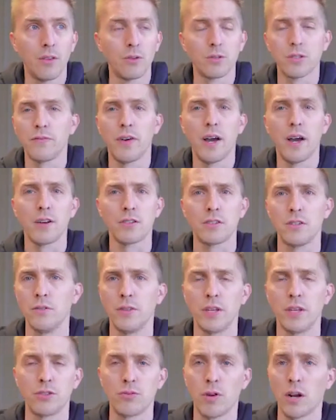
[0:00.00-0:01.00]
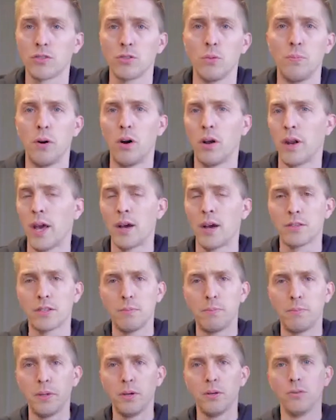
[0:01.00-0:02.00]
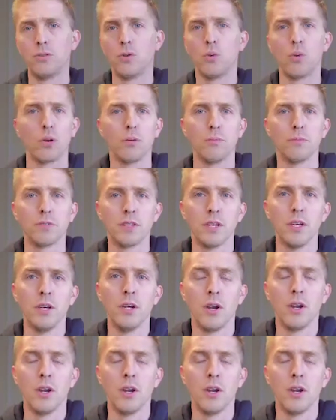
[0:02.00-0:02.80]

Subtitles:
there's a Firestone that Drexel bought out to build dorms.